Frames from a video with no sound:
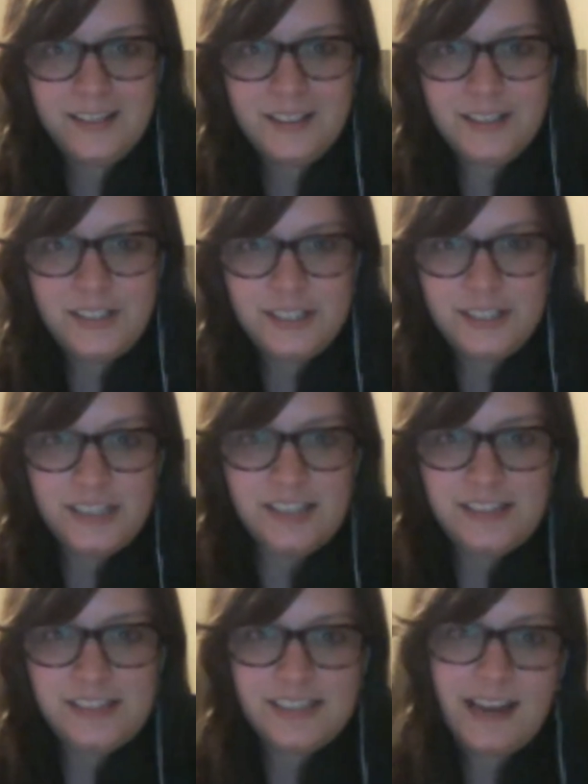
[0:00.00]

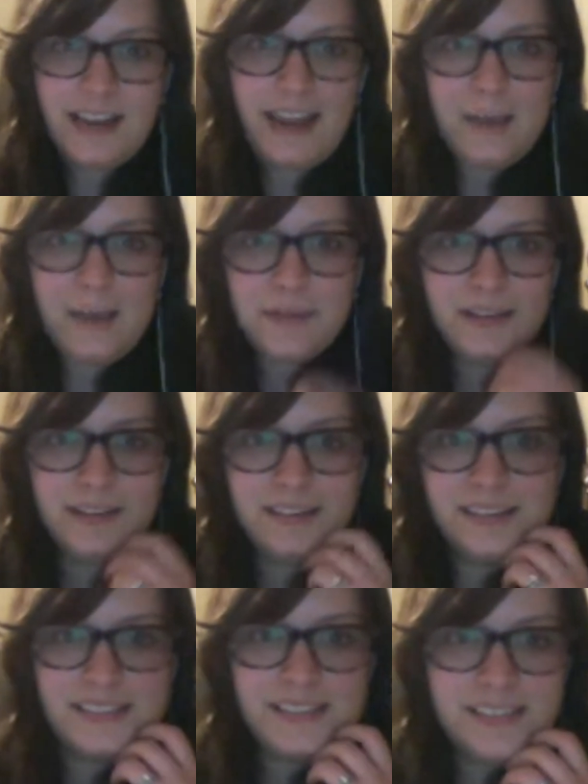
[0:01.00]
shit's gonna happen,
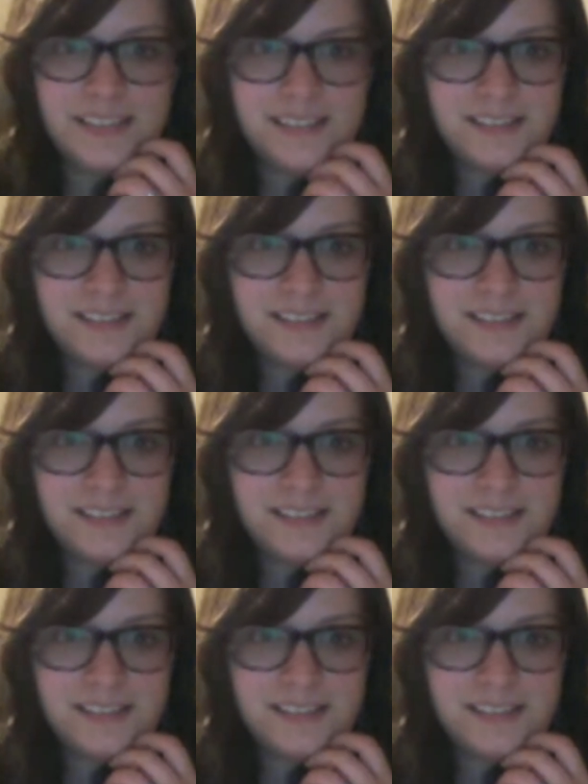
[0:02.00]
because,